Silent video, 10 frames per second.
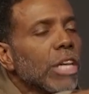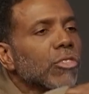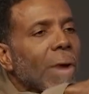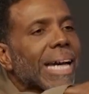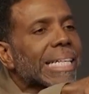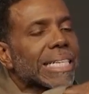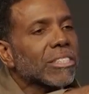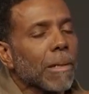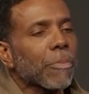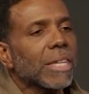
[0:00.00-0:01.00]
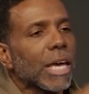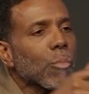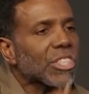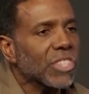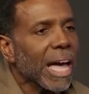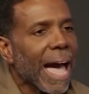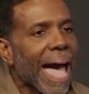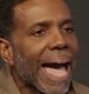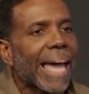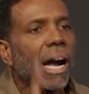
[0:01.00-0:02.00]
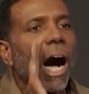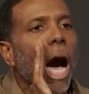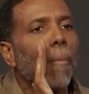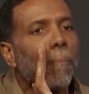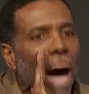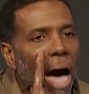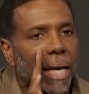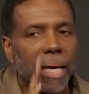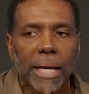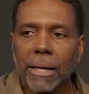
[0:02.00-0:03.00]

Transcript: and try to get something they wish they had, a body.